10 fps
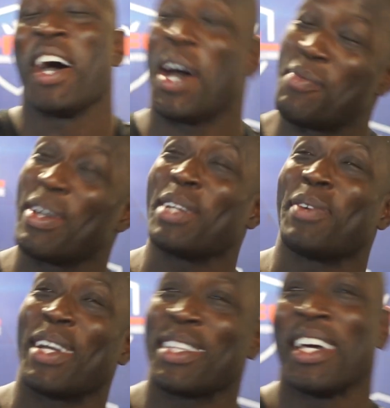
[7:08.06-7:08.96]
I made
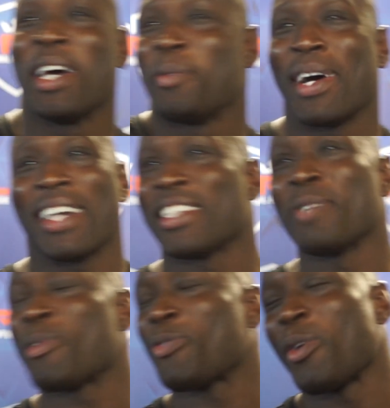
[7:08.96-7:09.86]
weight, but I
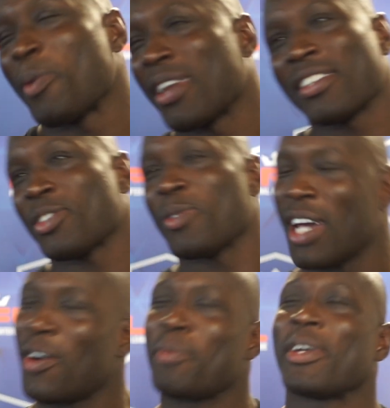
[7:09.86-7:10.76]
didn't perform well. So
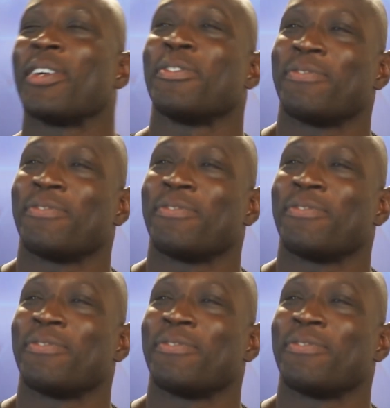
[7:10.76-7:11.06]
now I'm here.